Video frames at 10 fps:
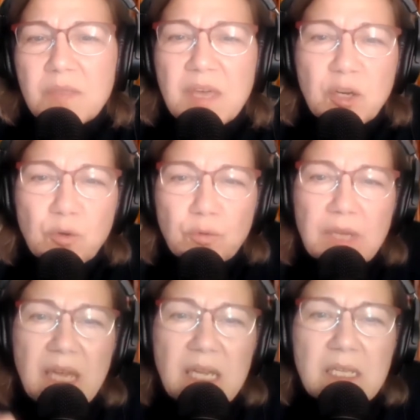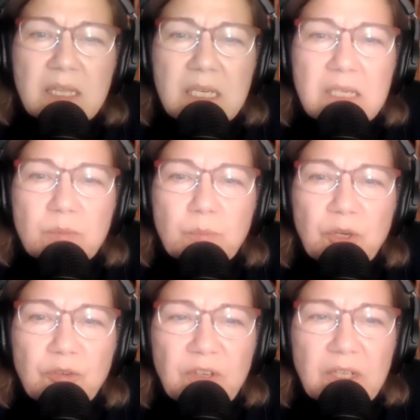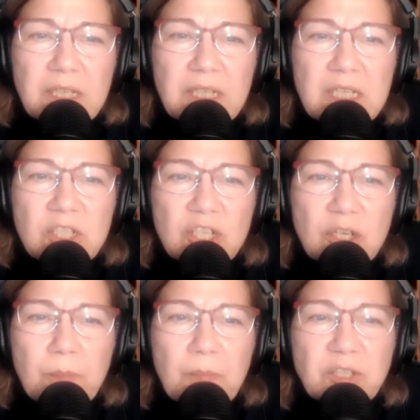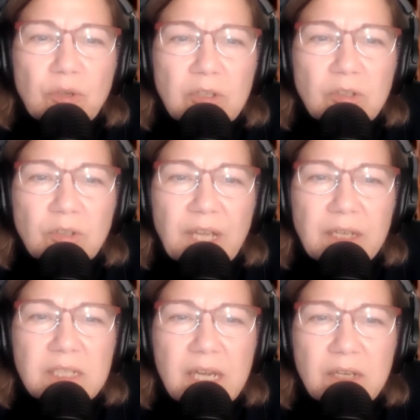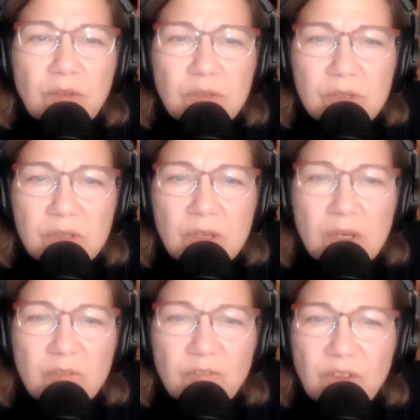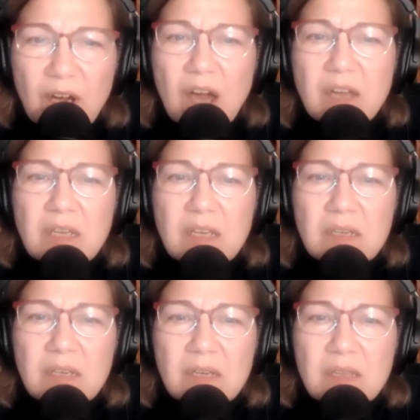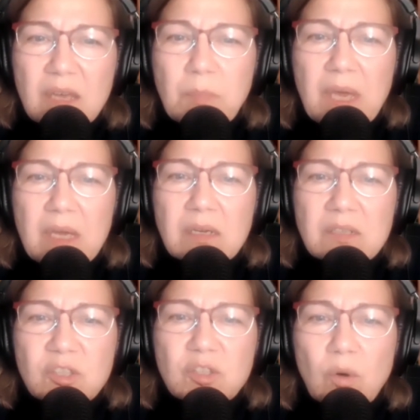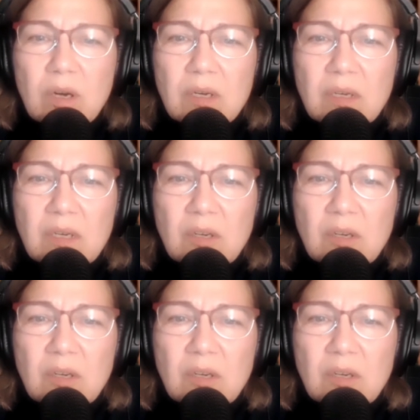They create these perfectly geometrical containers for the honey they make and store